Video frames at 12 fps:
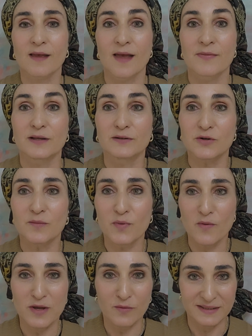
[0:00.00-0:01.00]
The little
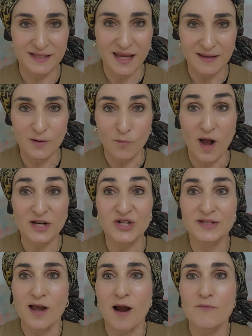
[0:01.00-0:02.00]
boy who had taken the watch,
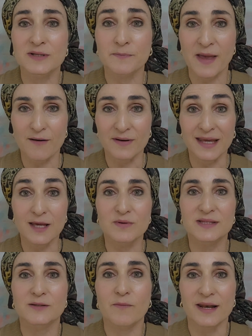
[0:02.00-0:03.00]
his heart was pounding, he
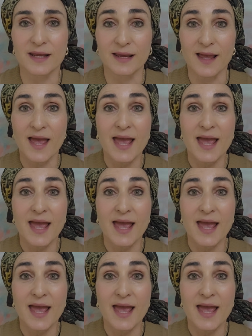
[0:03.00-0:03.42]
was sweating.